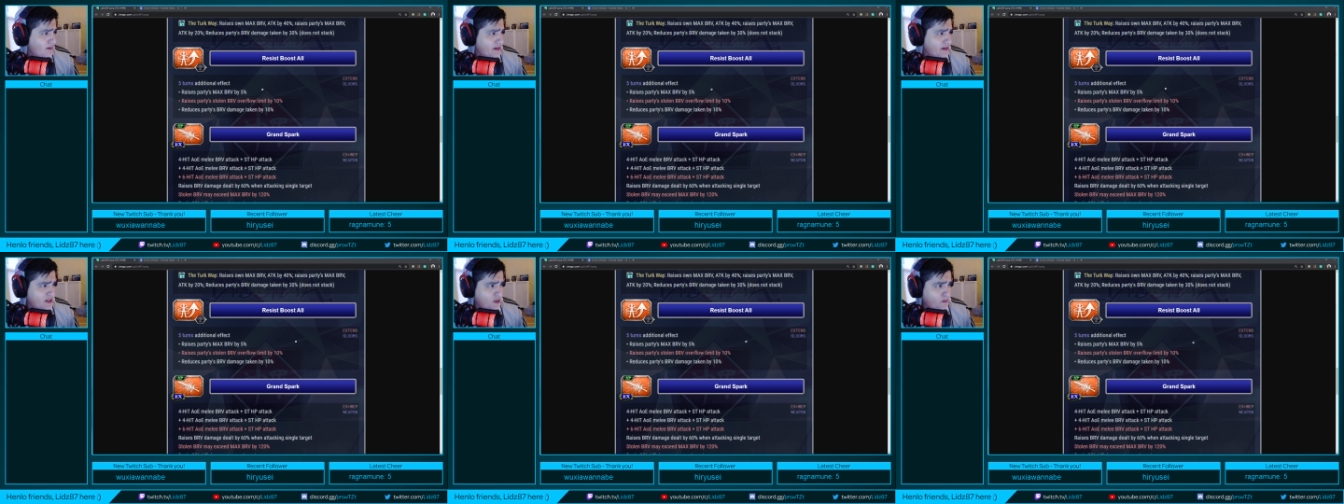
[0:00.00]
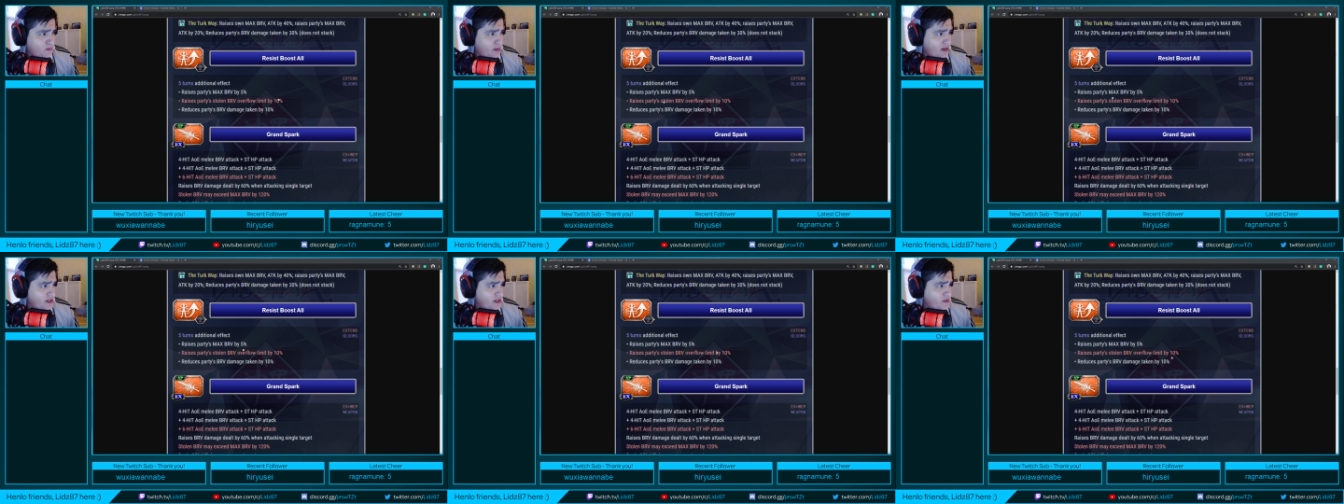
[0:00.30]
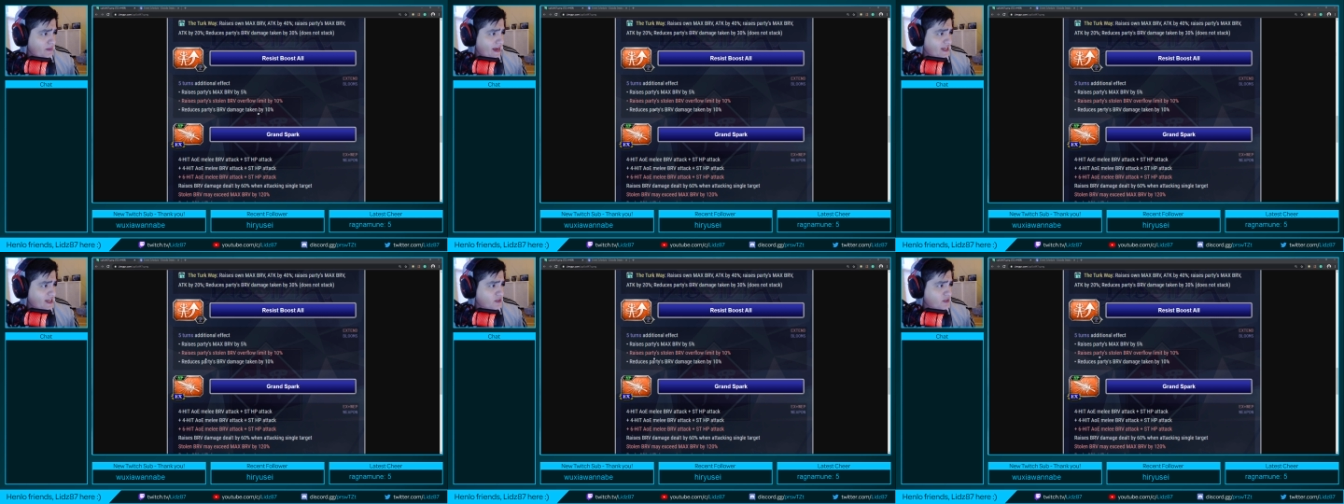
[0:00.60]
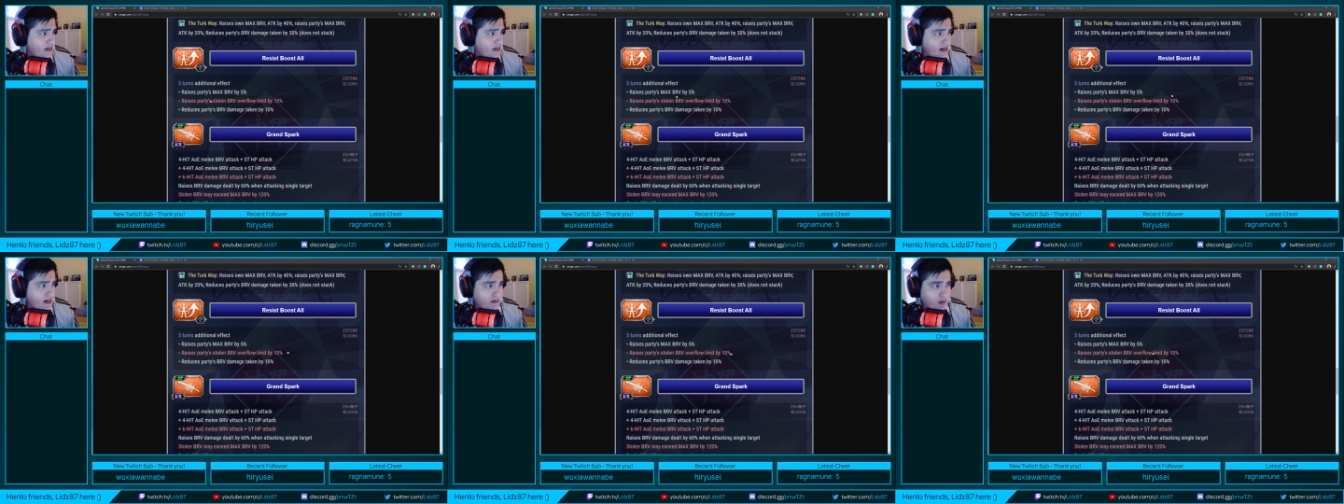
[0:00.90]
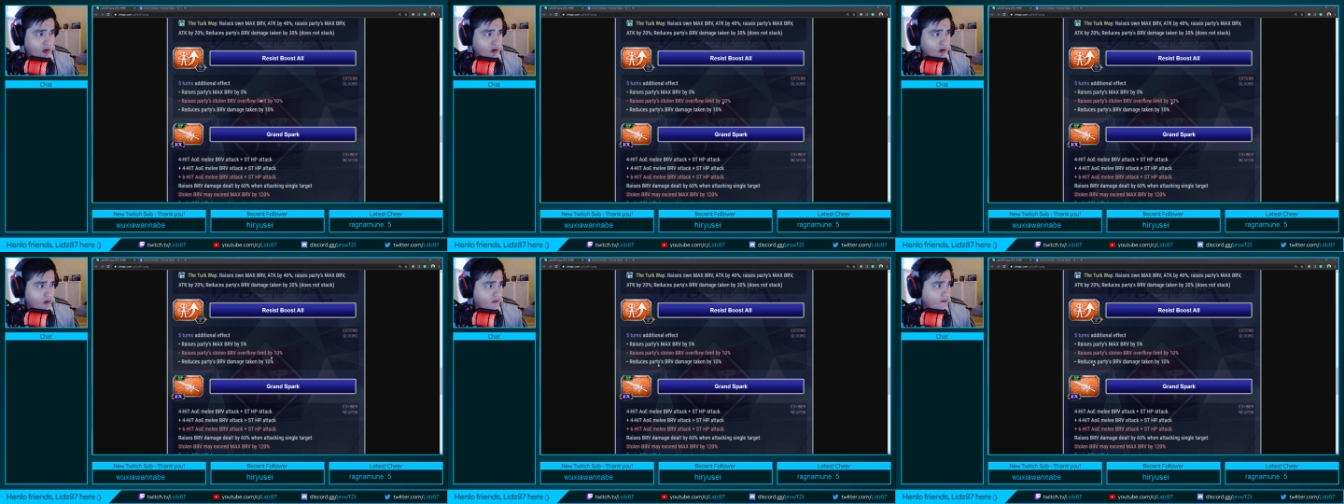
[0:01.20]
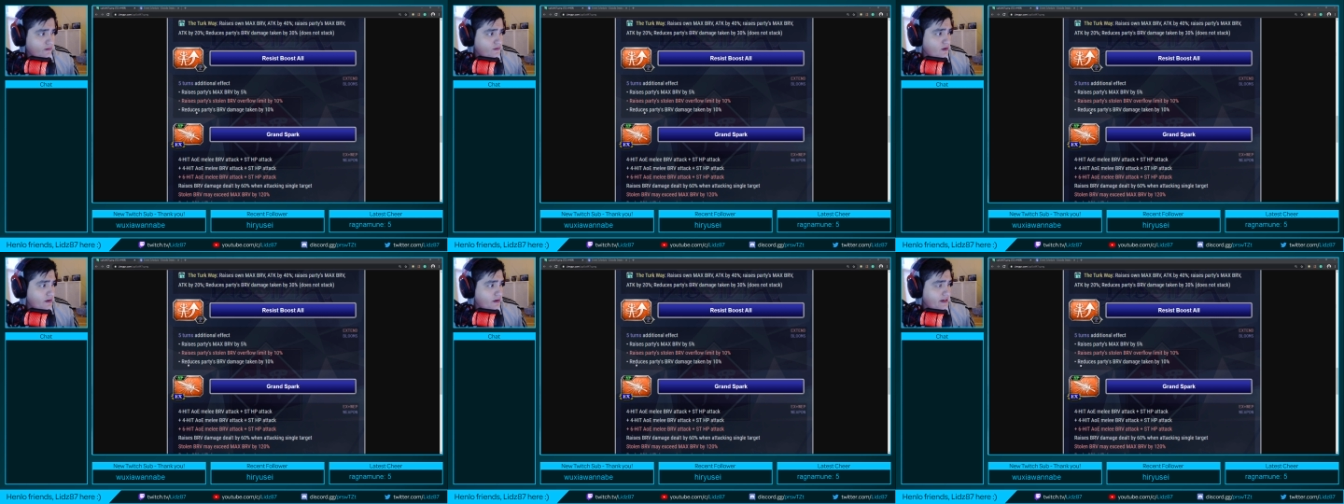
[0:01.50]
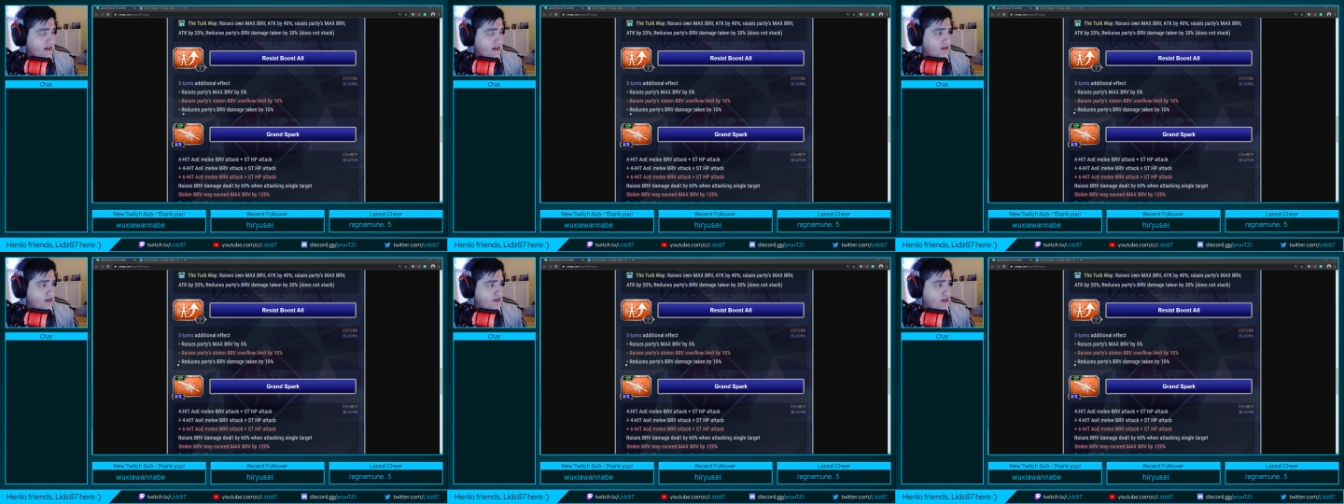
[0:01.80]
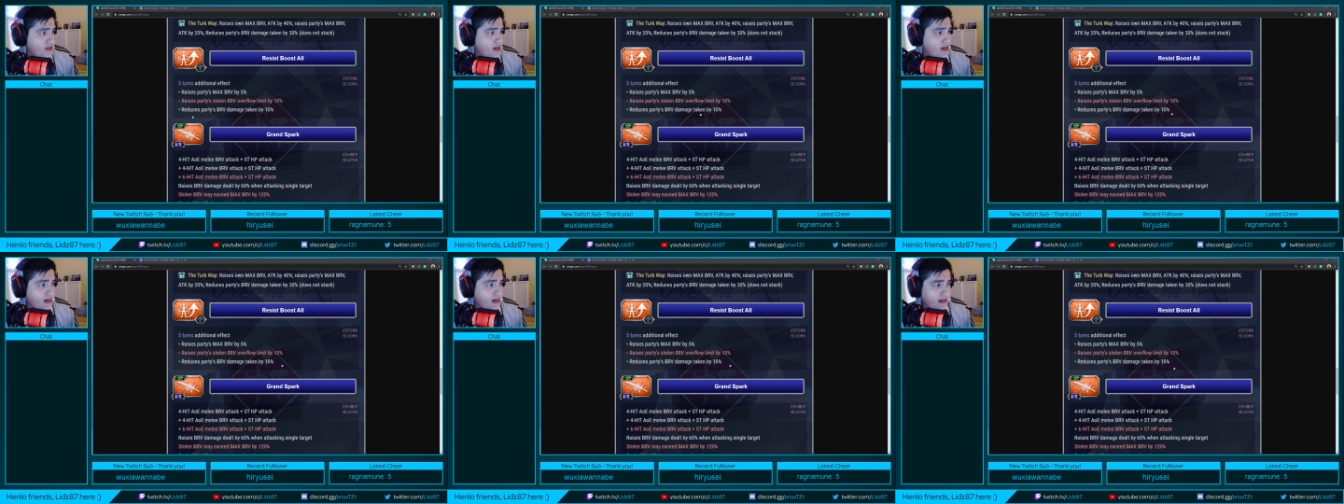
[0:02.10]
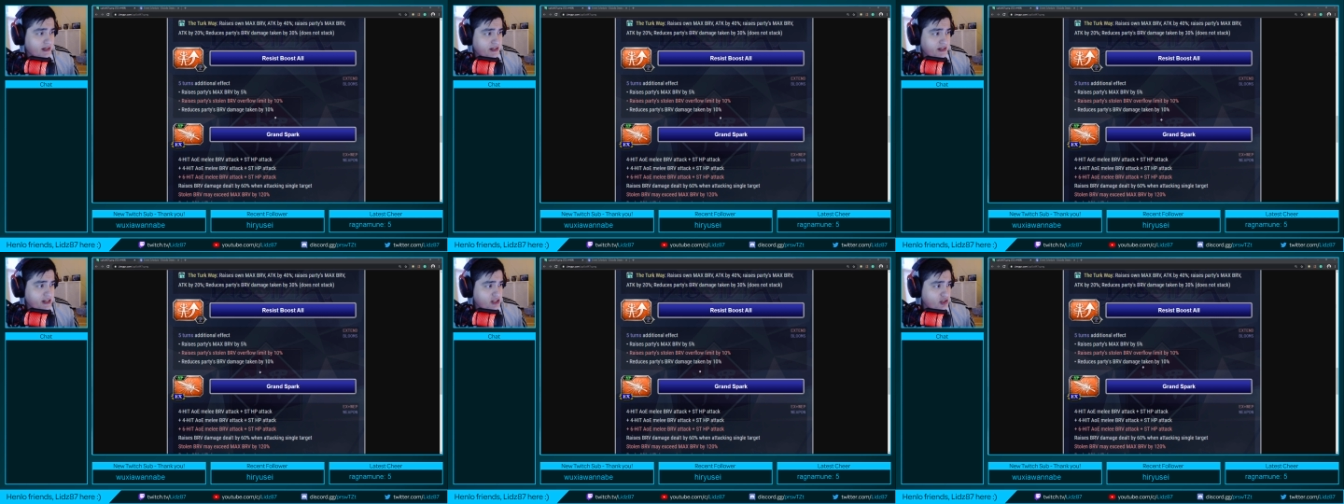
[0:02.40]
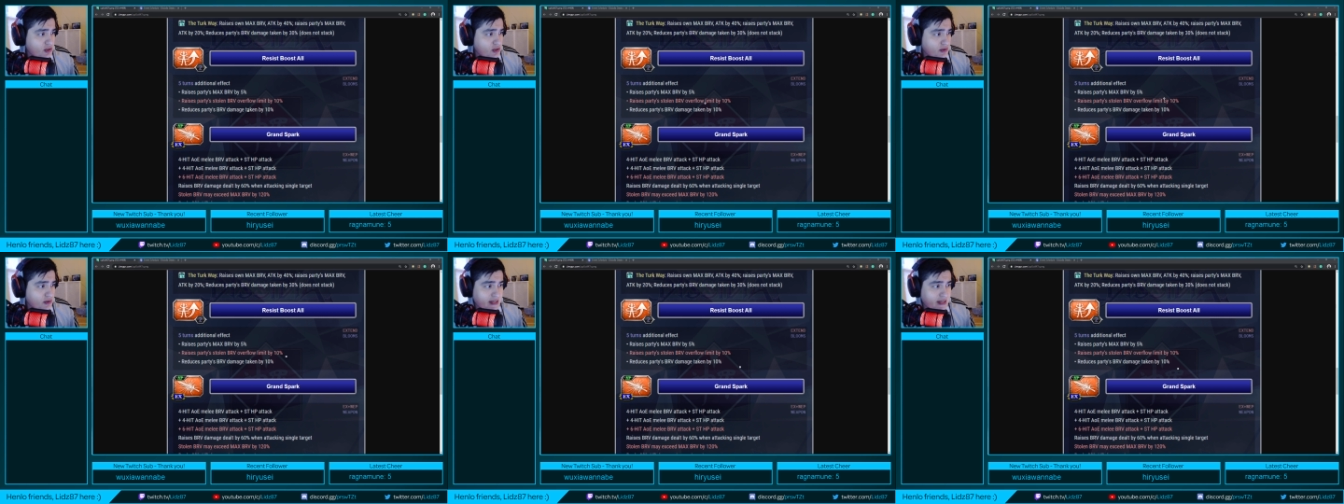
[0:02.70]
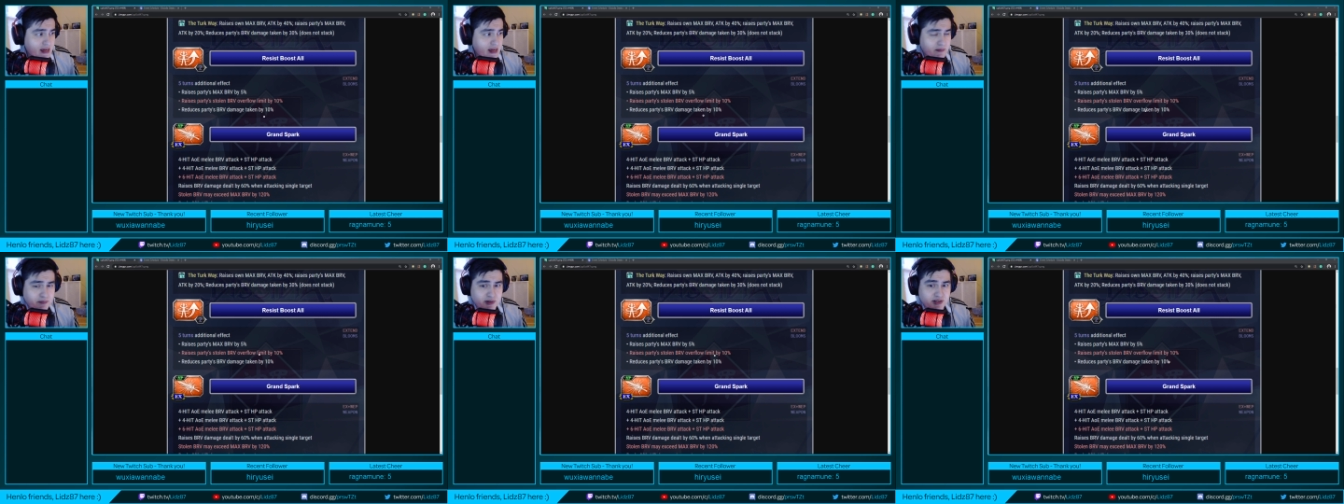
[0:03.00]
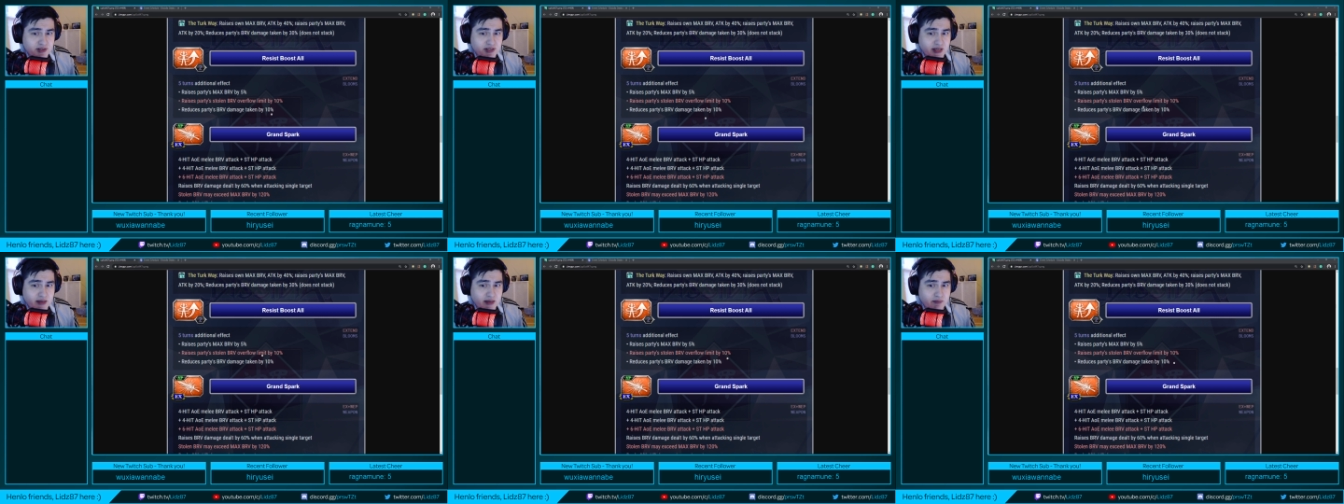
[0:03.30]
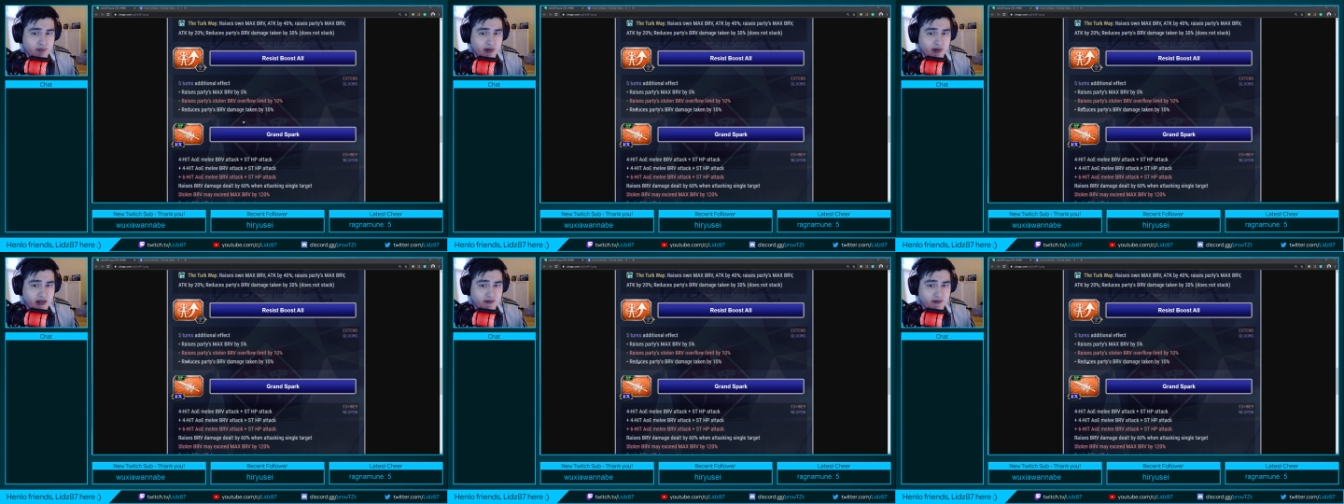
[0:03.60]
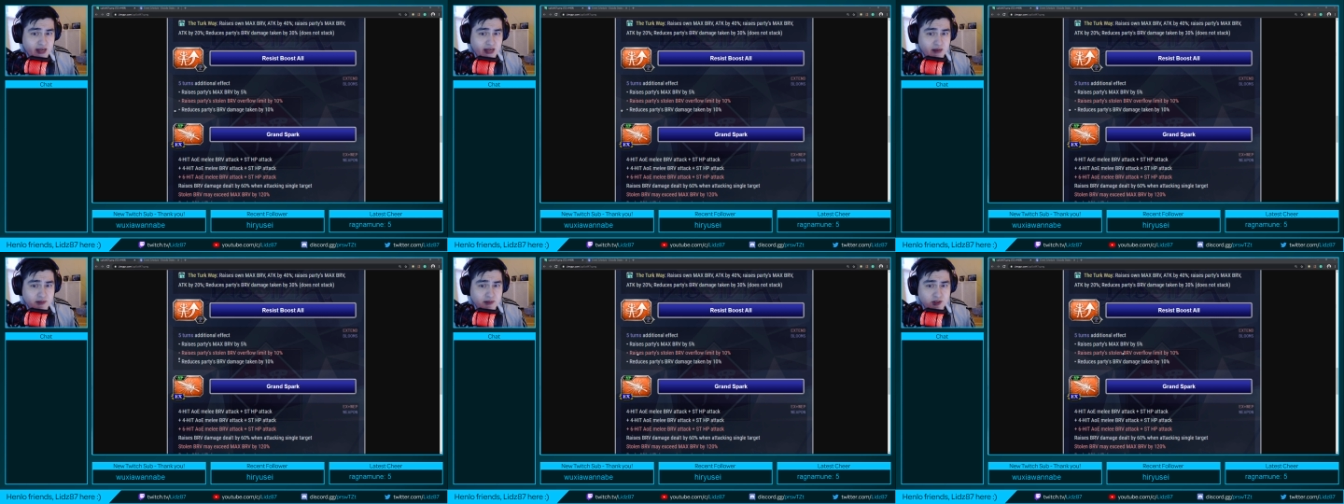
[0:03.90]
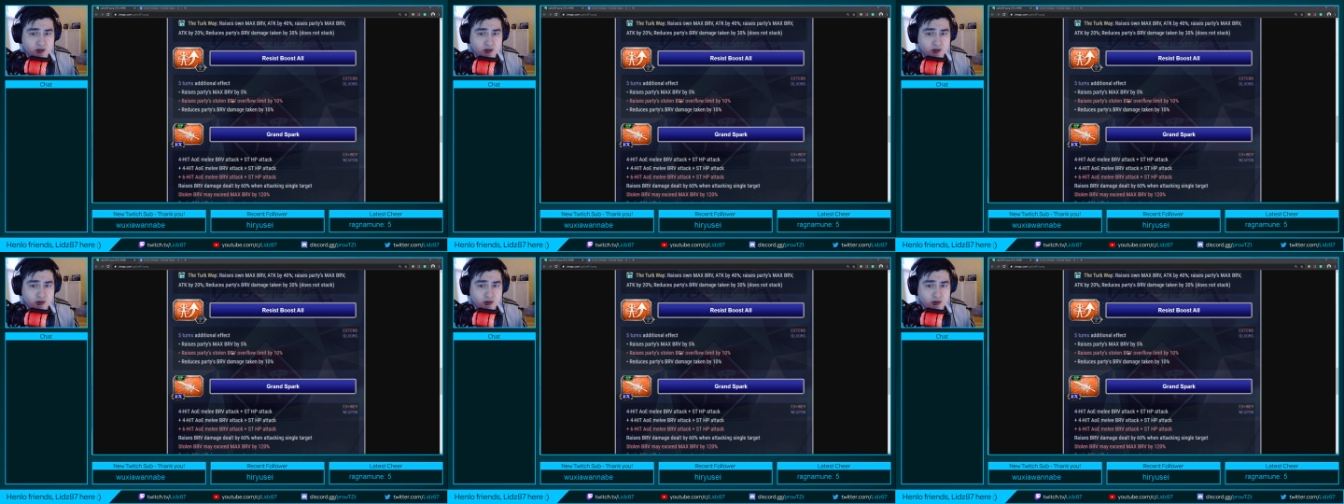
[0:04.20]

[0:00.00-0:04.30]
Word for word: raises party's max brave, more overflow, and here's an additional 10% brave damage